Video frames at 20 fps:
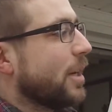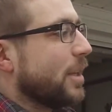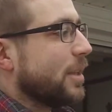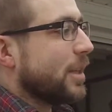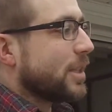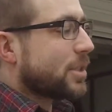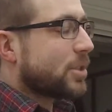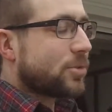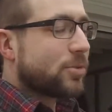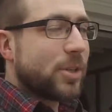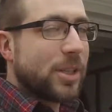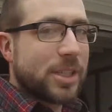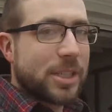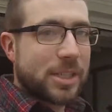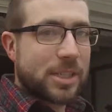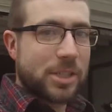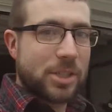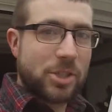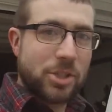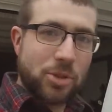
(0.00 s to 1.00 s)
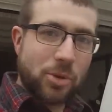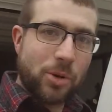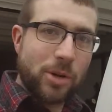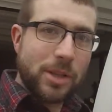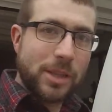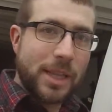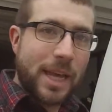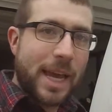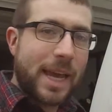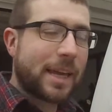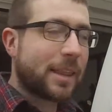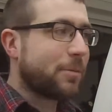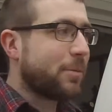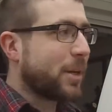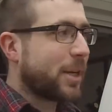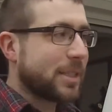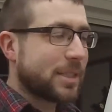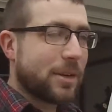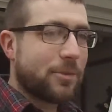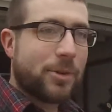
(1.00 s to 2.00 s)
This is really just a short length
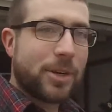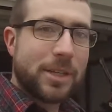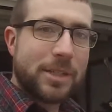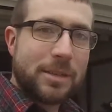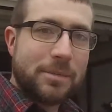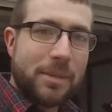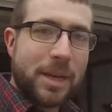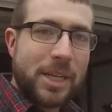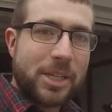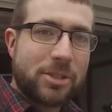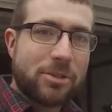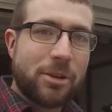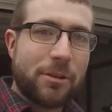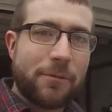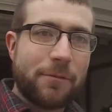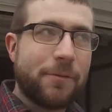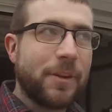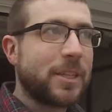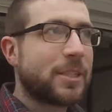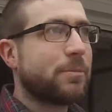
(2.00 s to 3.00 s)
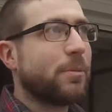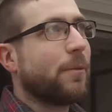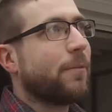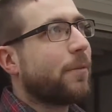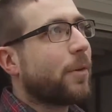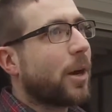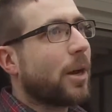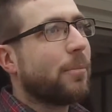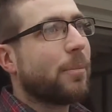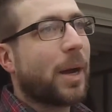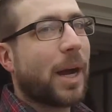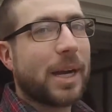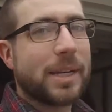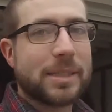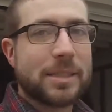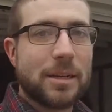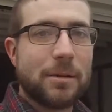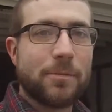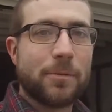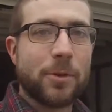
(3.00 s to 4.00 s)
because I wanted to make sure it fits before I buy
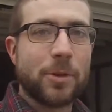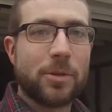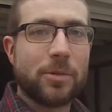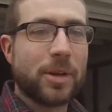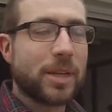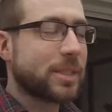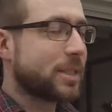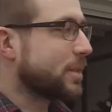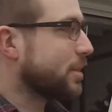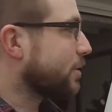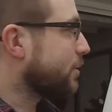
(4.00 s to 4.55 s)
some for the rest of the